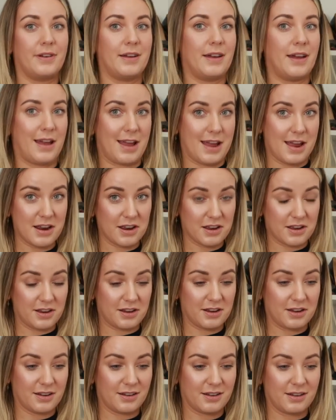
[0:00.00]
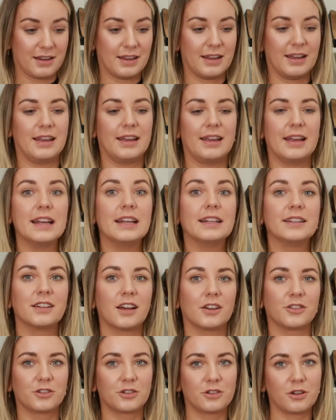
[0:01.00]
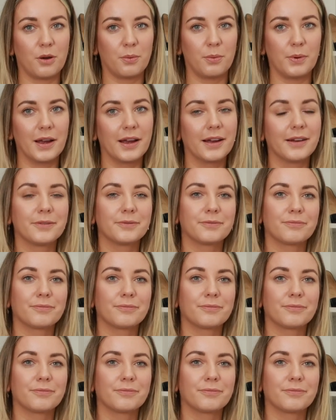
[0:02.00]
hack, it does stop it.